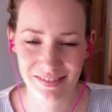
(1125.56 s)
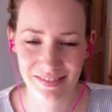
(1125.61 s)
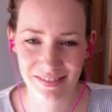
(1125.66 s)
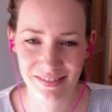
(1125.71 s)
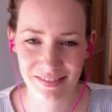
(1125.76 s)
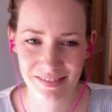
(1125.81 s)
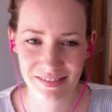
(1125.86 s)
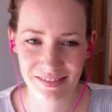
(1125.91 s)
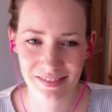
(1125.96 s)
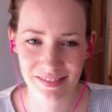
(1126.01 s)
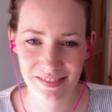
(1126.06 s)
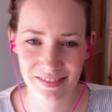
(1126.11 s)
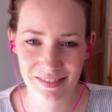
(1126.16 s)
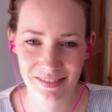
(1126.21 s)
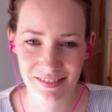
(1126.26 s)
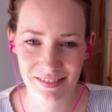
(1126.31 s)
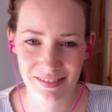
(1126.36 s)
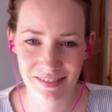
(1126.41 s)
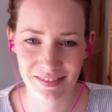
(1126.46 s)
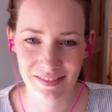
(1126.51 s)

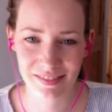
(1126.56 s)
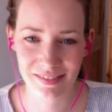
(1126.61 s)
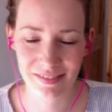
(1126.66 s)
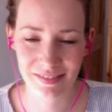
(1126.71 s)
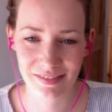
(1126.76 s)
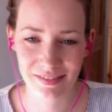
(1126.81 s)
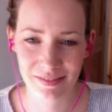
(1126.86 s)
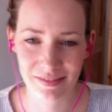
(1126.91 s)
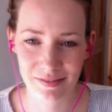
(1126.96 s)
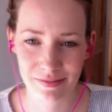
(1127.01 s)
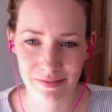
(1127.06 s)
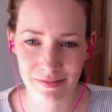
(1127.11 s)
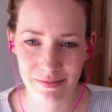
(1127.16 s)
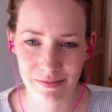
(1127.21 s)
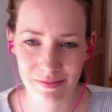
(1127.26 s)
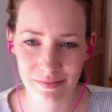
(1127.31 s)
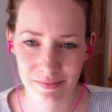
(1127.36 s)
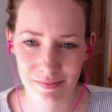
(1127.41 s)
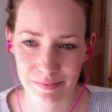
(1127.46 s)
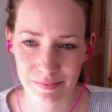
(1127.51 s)

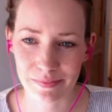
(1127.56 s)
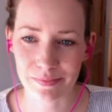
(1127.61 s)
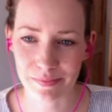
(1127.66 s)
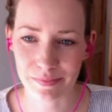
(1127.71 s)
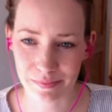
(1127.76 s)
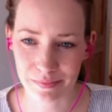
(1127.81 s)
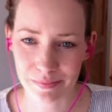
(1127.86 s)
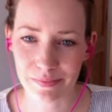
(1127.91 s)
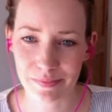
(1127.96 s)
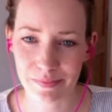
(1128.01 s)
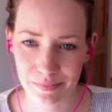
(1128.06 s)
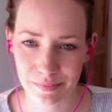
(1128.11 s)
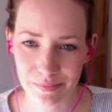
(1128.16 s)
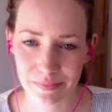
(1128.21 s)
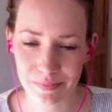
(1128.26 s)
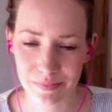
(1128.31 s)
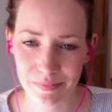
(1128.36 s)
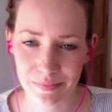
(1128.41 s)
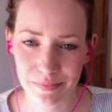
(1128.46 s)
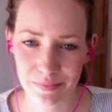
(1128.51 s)

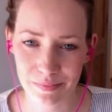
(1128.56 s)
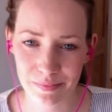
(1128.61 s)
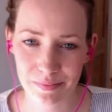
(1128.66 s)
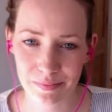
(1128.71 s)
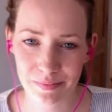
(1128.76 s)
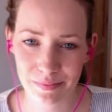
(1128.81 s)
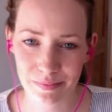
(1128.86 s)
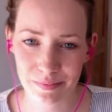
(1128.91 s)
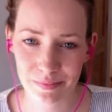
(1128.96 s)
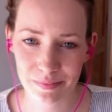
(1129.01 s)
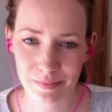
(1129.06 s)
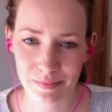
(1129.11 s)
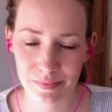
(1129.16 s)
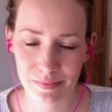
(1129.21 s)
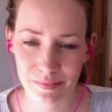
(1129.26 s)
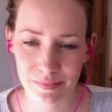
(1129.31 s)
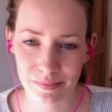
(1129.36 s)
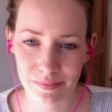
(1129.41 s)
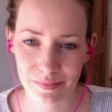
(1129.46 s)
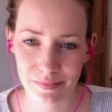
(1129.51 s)

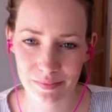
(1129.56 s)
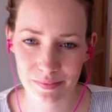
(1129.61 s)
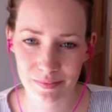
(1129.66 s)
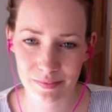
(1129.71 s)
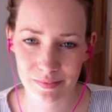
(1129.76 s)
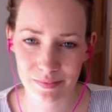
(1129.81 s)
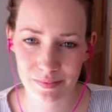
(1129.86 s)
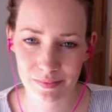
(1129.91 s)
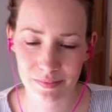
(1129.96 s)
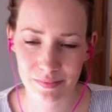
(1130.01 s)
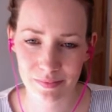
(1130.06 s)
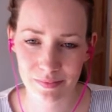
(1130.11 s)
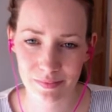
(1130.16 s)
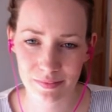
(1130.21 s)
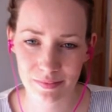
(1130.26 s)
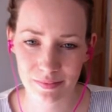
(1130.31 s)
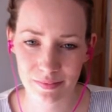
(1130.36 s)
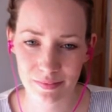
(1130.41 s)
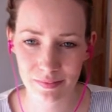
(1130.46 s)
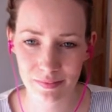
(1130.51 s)

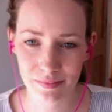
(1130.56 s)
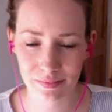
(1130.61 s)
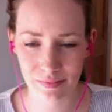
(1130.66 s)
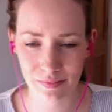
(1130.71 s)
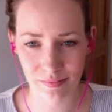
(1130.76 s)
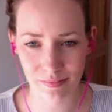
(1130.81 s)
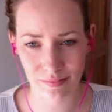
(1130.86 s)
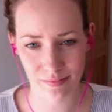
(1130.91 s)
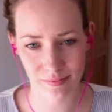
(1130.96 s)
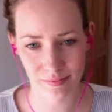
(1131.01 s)
(not speaking)